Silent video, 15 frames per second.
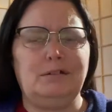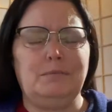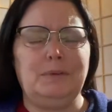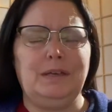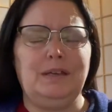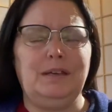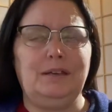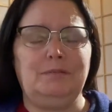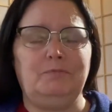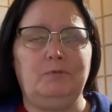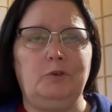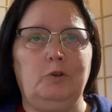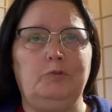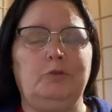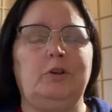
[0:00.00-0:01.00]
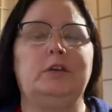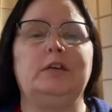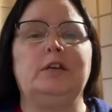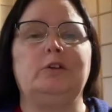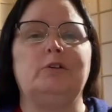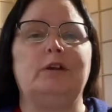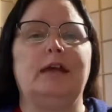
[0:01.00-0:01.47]
I've been getting them for over a
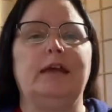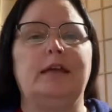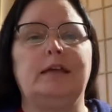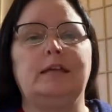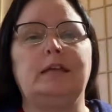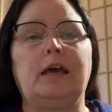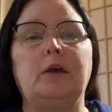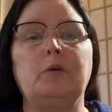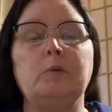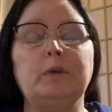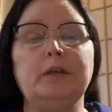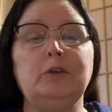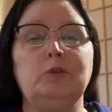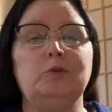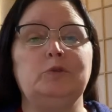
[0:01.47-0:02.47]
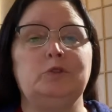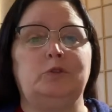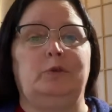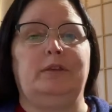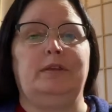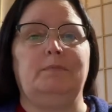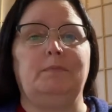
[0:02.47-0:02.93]
year and I really do
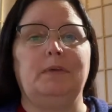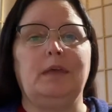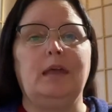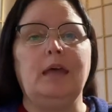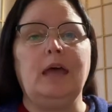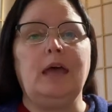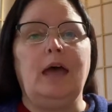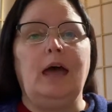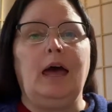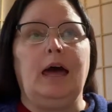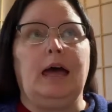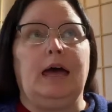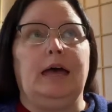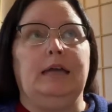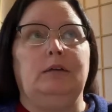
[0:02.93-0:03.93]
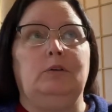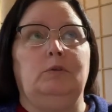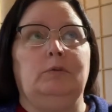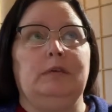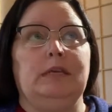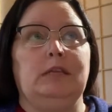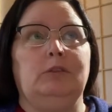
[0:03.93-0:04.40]
enjoy them. I
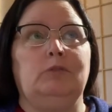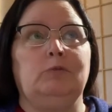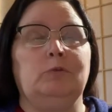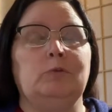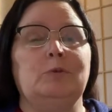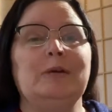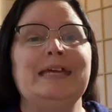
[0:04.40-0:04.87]
don't get through